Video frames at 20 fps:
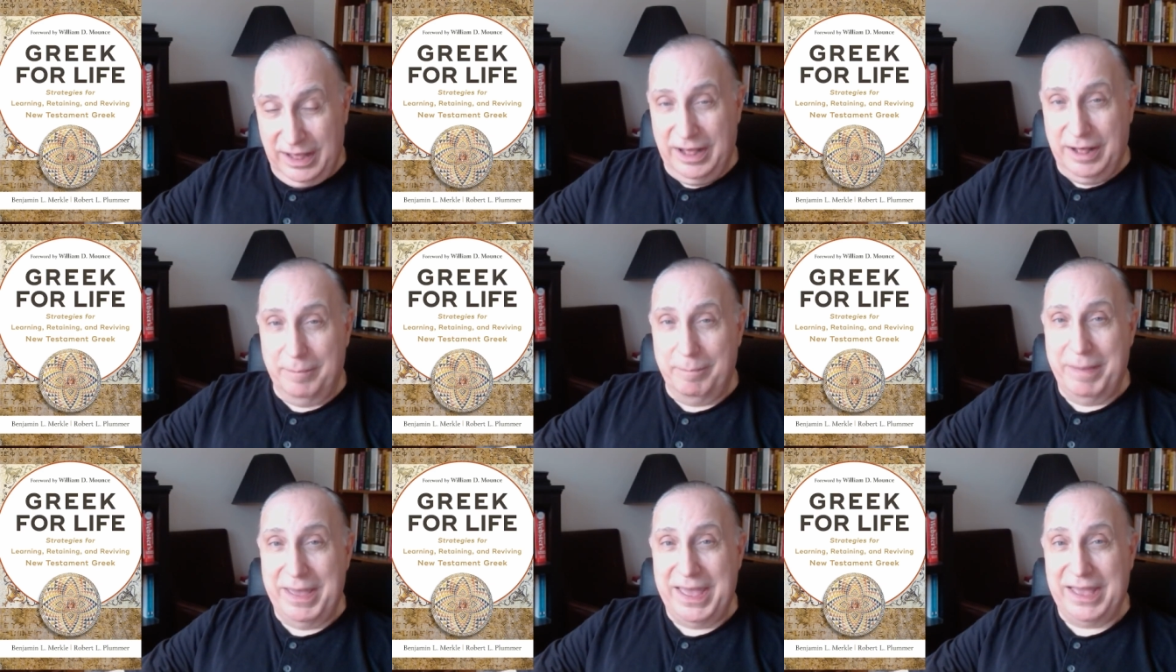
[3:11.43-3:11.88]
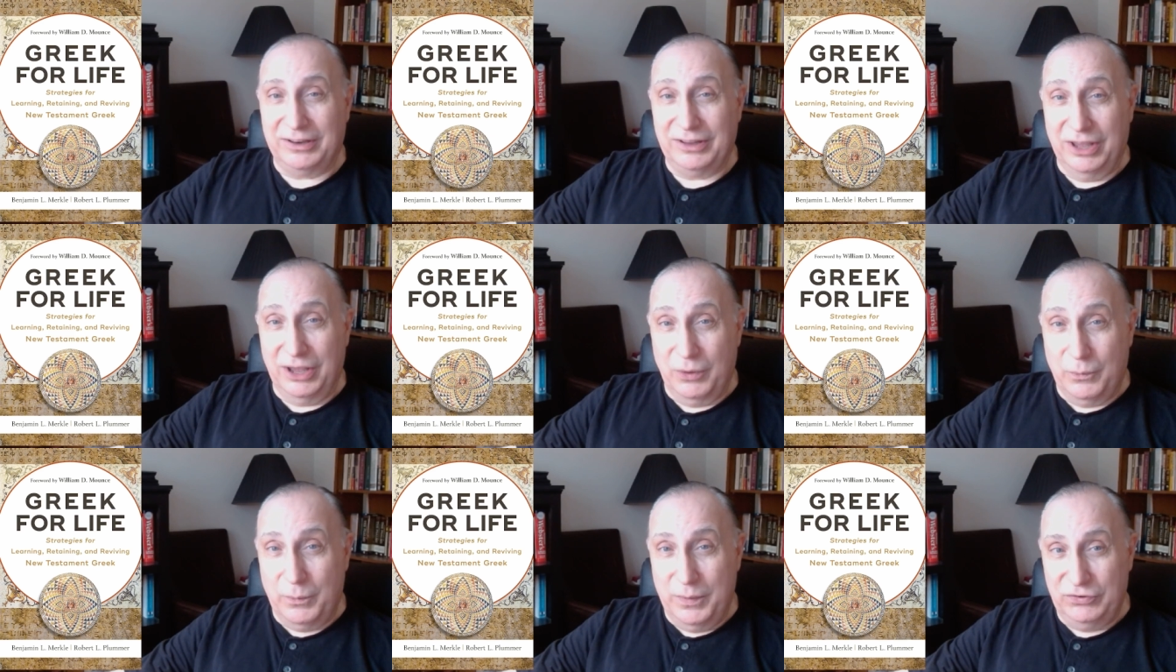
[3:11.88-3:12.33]
bad
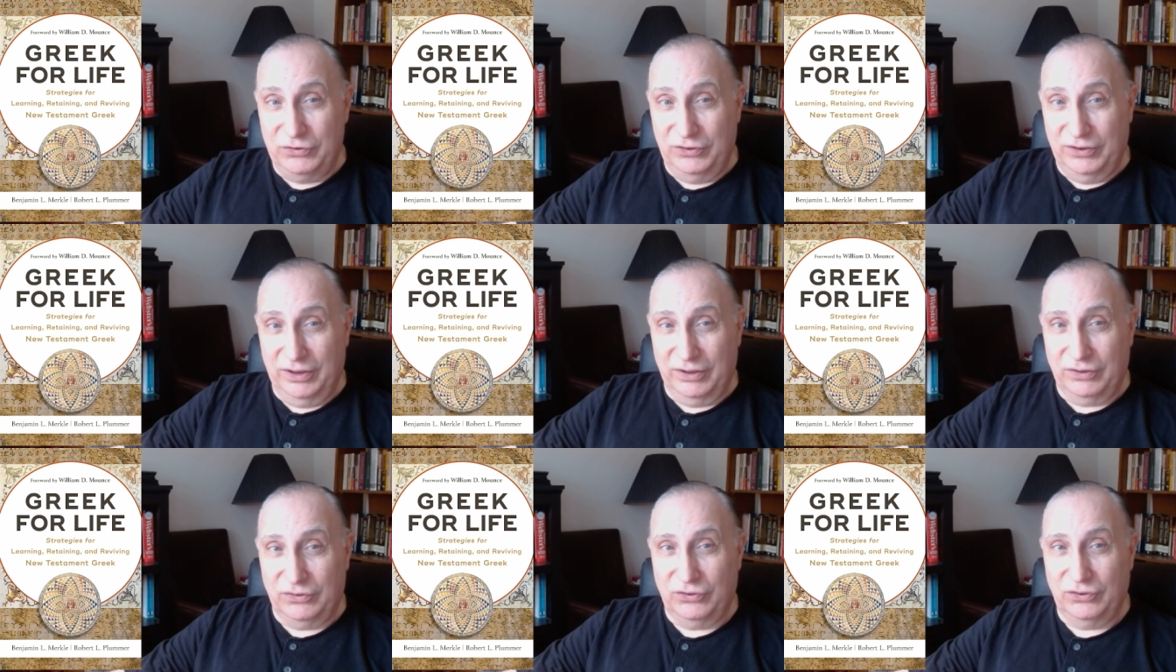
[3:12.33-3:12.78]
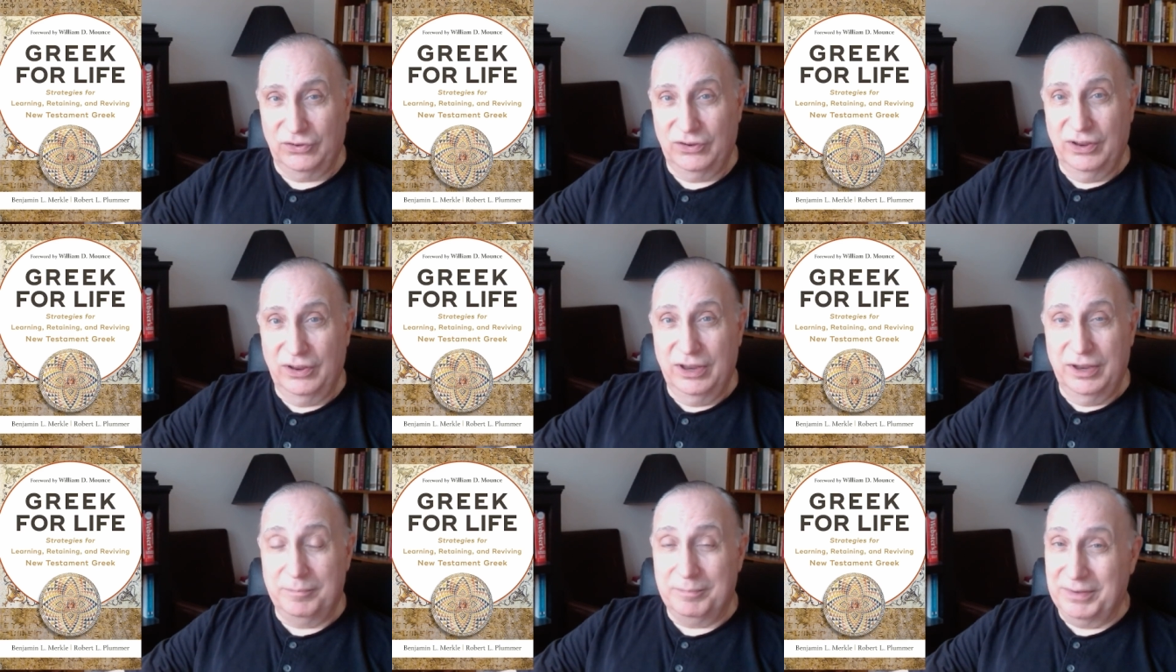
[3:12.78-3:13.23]
linguistics.
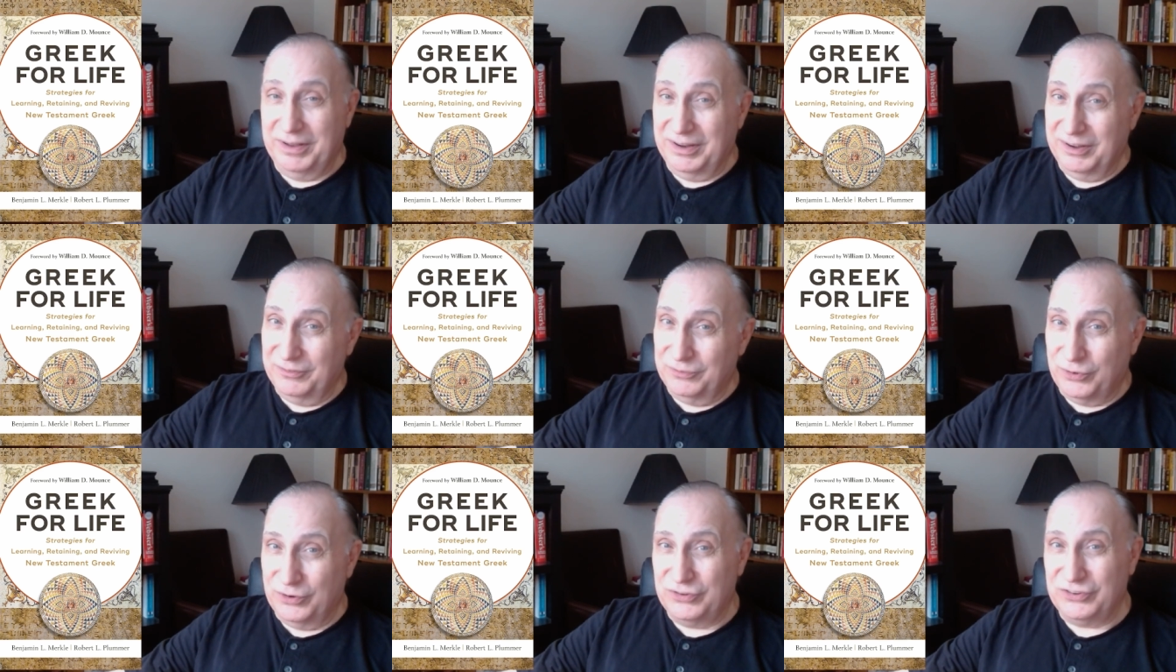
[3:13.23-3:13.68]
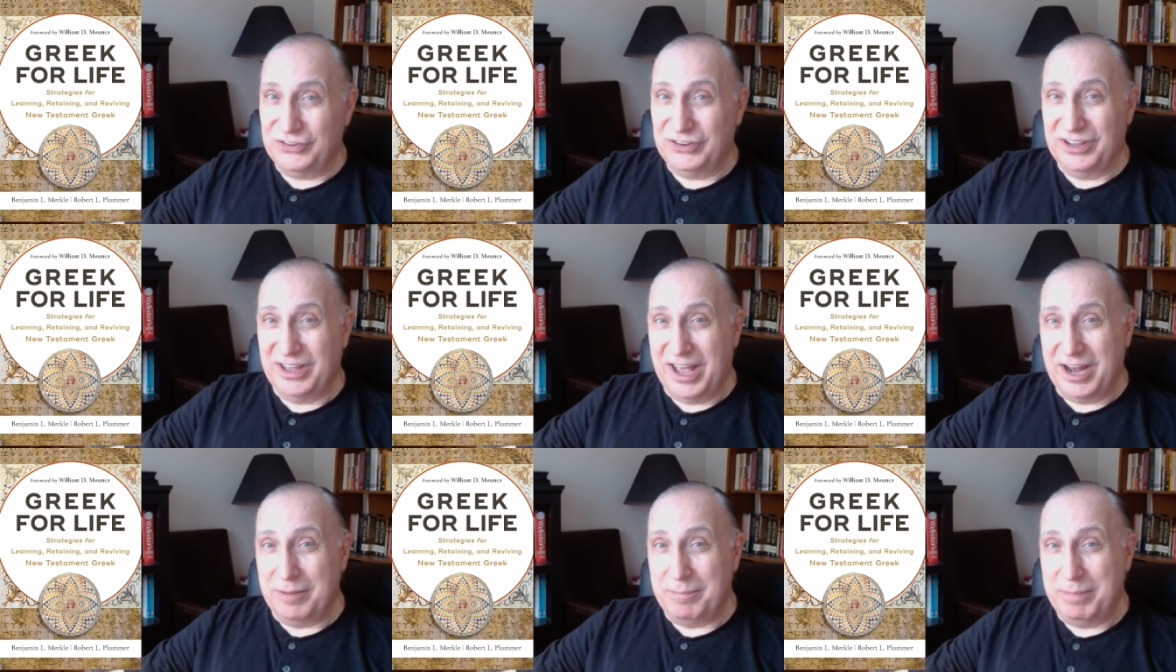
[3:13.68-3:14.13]
But unfortunately,
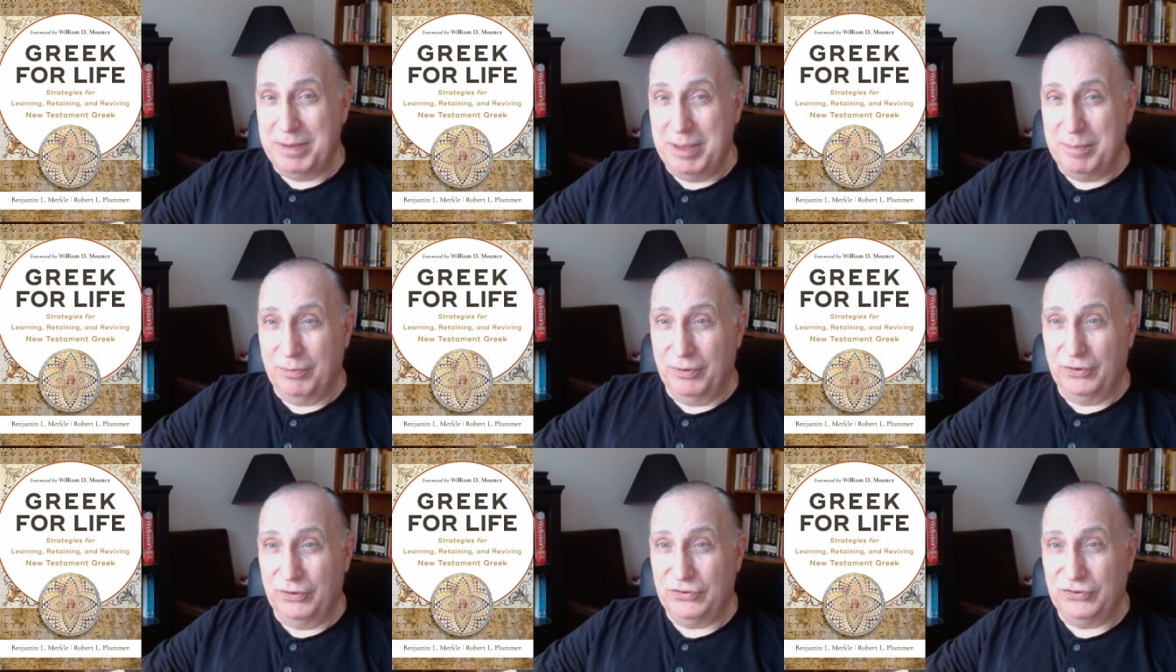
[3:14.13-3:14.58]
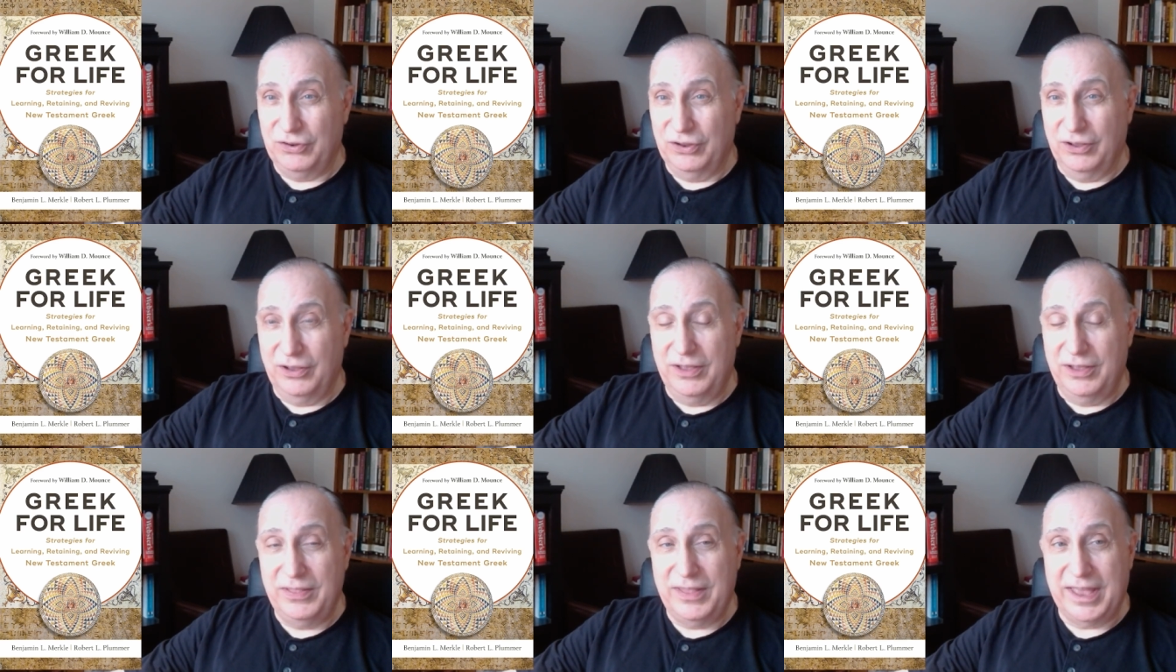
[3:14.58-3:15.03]
a lot of people are still
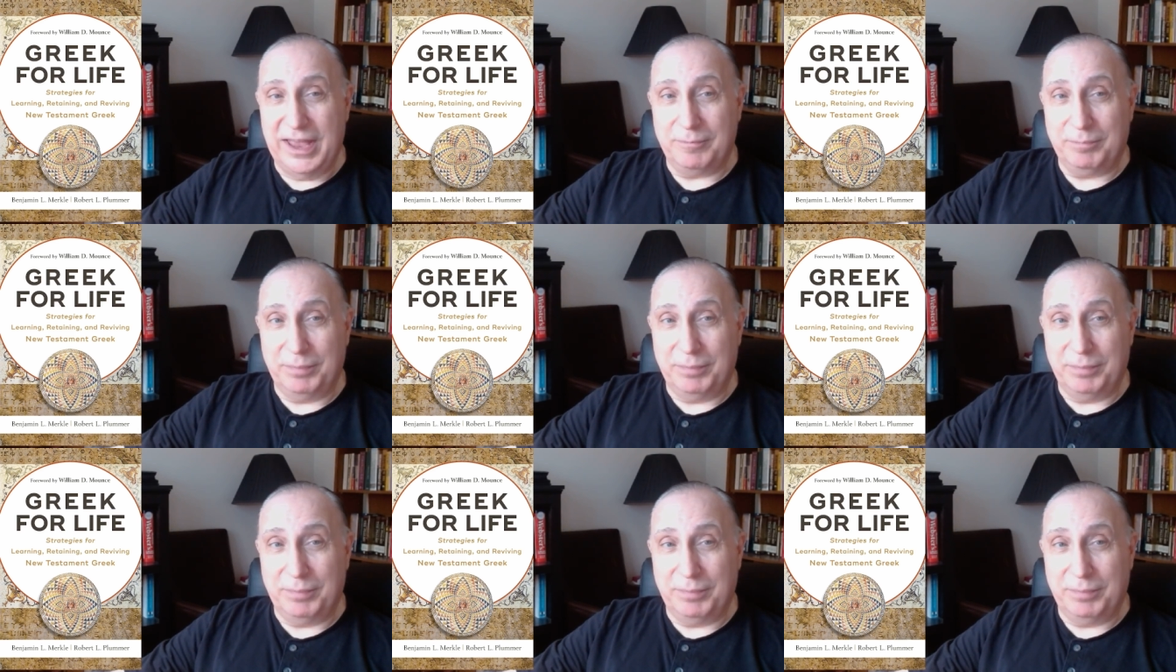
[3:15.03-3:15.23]
in that.